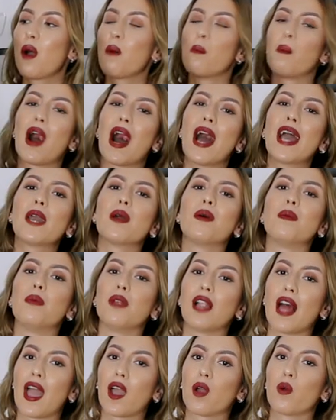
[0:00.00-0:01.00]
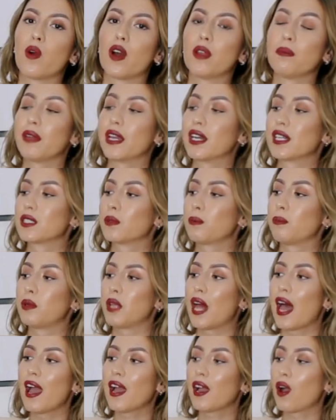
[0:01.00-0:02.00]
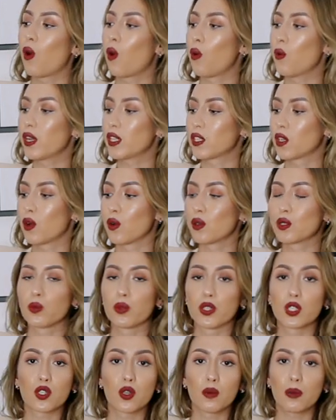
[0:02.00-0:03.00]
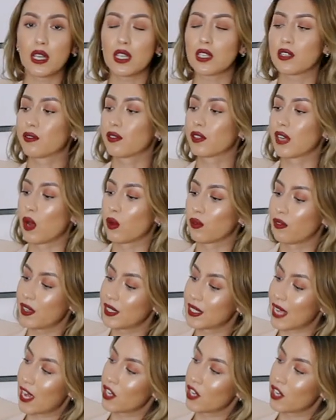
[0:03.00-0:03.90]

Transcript: buy black one because black always goes with so many different outfits.